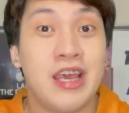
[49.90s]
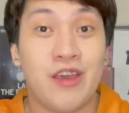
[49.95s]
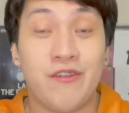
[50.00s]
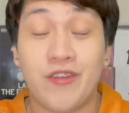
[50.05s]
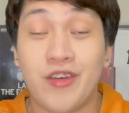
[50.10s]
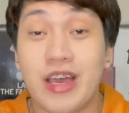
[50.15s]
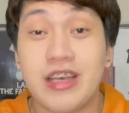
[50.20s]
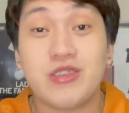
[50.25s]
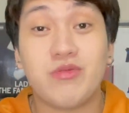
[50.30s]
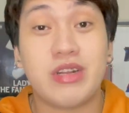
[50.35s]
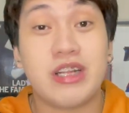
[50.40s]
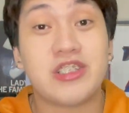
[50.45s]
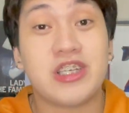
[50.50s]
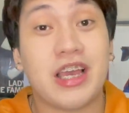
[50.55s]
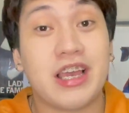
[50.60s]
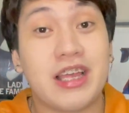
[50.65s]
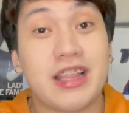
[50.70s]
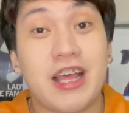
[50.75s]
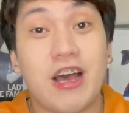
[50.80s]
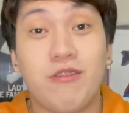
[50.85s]
If you guys want to
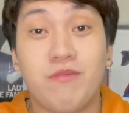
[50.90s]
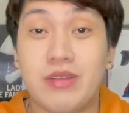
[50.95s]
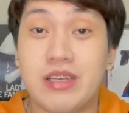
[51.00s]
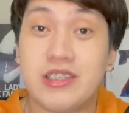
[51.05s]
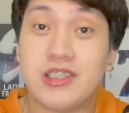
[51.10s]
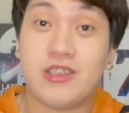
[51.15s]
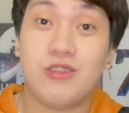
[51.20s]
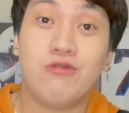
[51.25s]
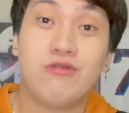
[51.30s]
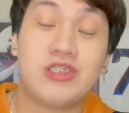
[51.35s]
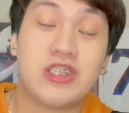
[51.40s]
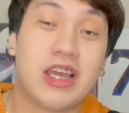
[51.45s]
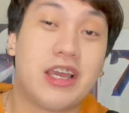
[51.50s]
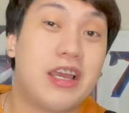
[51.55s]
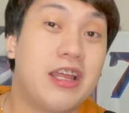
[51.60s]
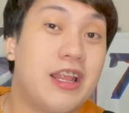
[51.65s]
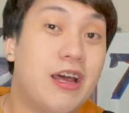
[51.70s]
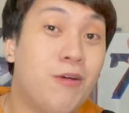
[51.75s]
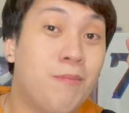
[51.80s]
check it out, please do check it